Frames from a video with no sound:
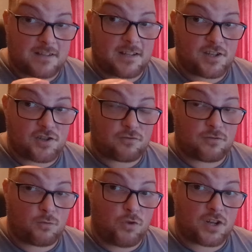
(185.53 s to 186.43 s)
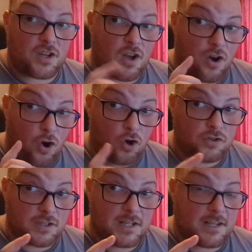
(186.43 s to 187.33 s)
attention to the word
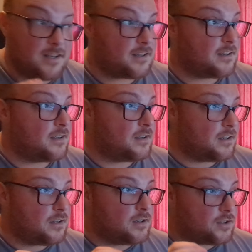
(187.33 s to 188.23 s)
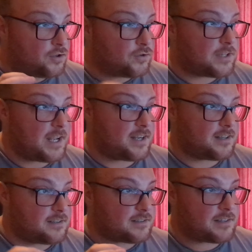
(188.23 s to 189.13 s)
only, to
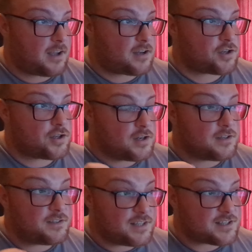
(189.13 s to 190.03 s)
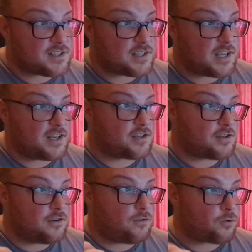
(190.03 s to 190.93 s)
take the dash,
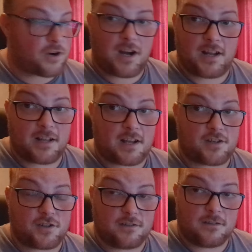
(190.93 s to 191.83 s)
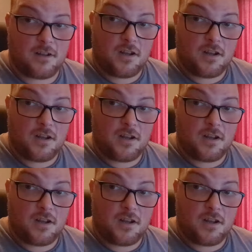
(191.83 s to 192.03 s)
disengage, or hide action.